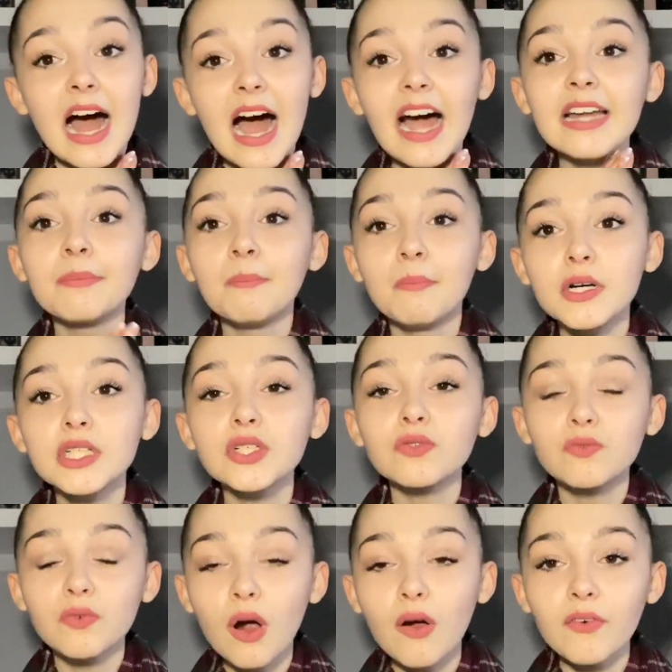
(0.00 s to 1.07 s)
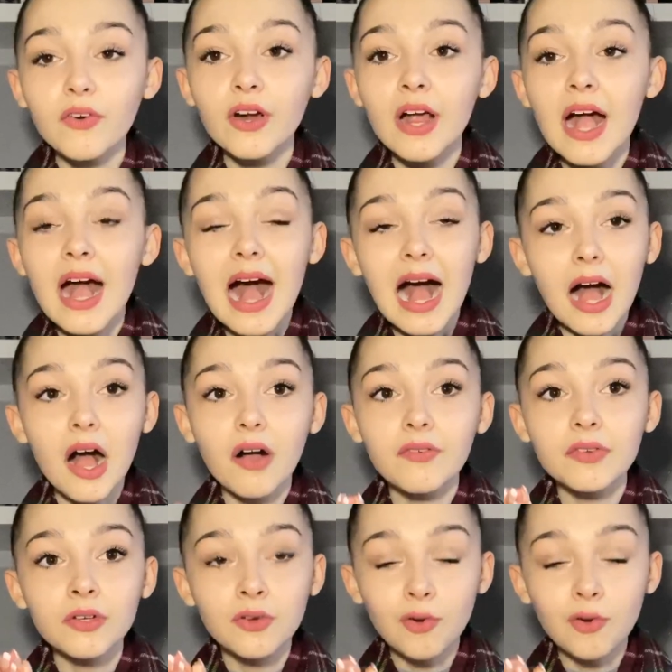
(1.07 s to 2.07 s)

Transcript: I'd much rather have